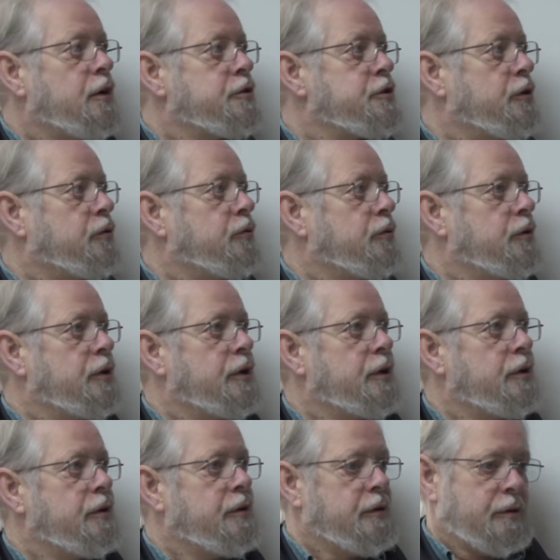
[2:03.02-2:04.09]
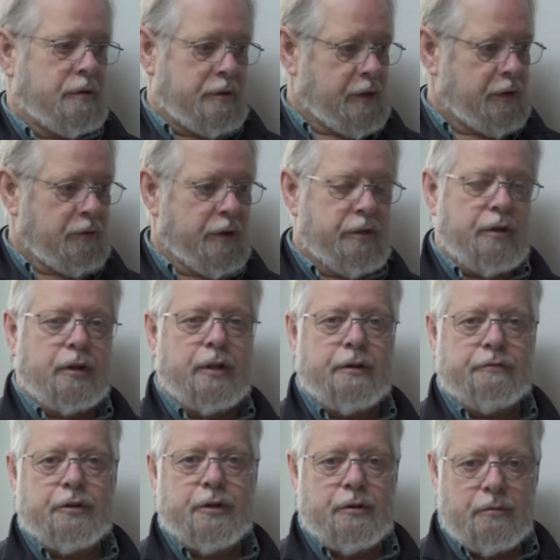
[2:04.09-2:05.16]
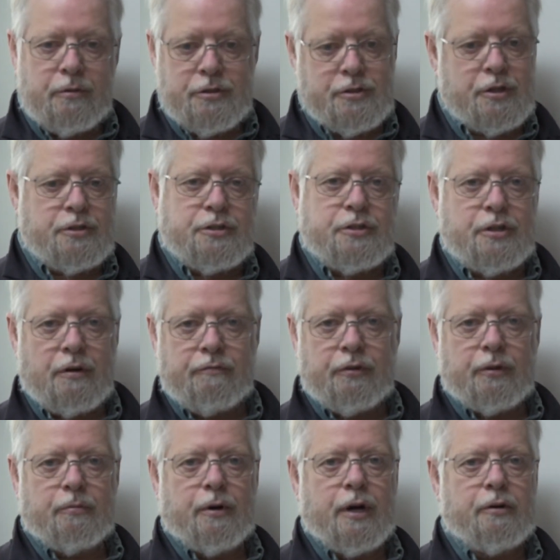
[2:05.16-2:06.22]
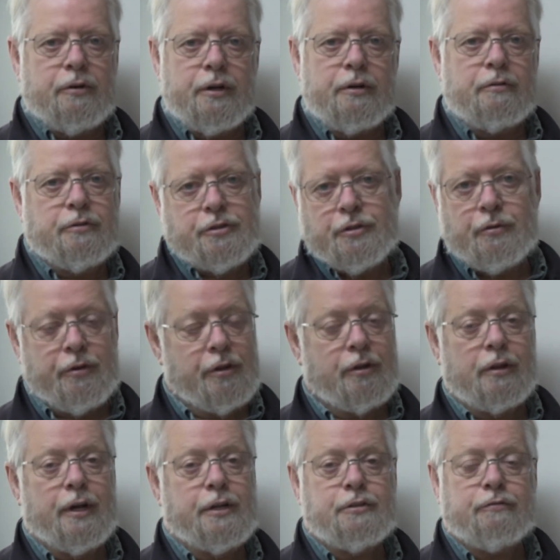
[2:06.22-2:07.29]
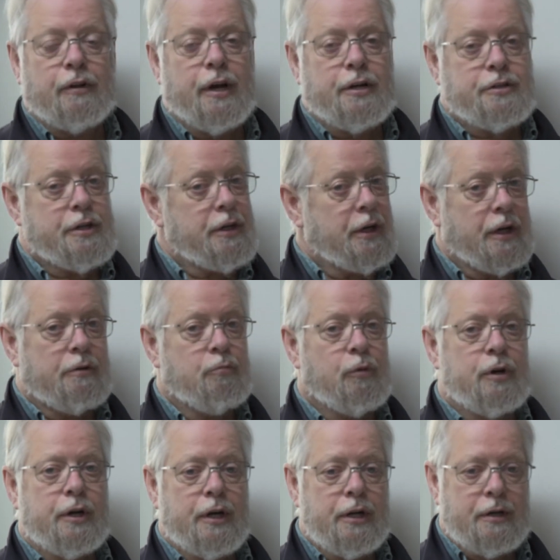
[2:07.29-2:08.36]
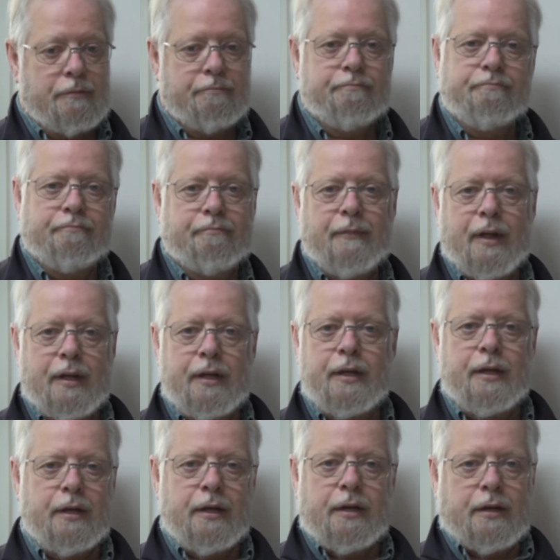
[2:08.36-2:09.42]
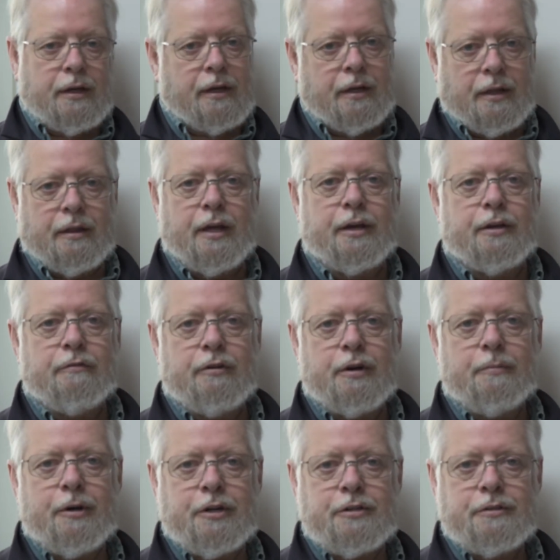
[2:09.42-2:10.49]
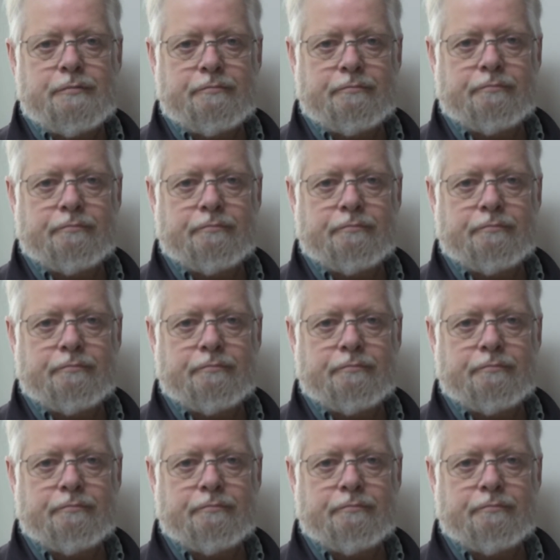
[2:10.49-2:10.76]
So the only thing left to do is just shuffle around here, show you the lights flashing, and we're done. Thank you very much.